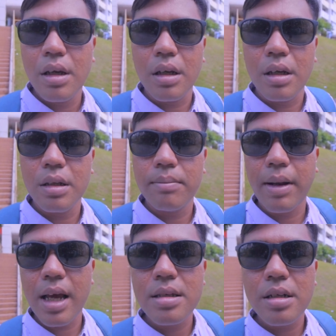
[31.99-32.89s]
in
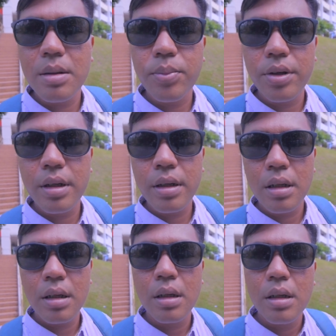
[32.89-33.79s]
Plaza Singapura,
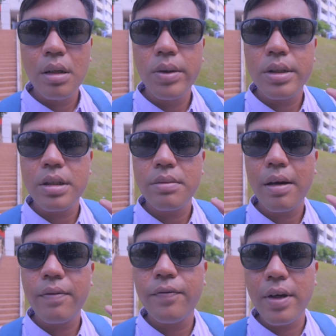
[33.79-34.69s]
which is
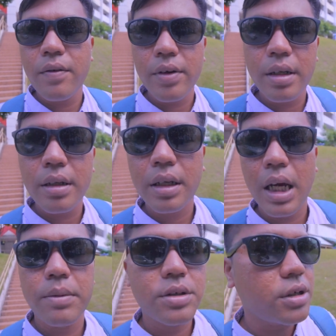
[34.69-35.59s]
my favorite
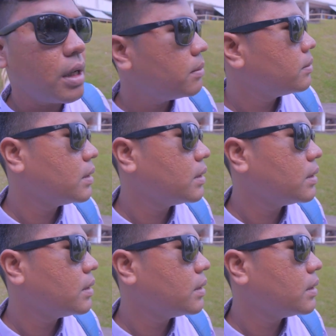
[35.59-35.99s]
camera shop